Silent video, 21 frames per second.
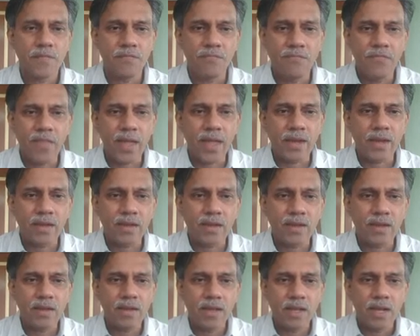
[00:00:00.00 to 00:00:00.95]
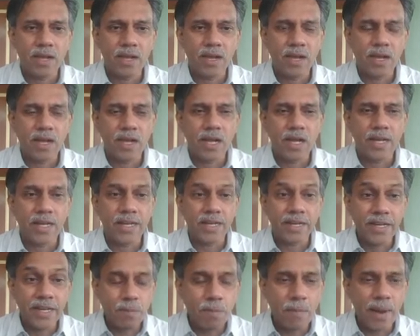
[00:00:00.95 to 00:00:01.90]
then
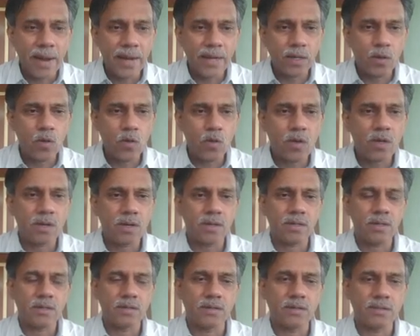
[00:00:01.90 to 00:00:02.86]
it might look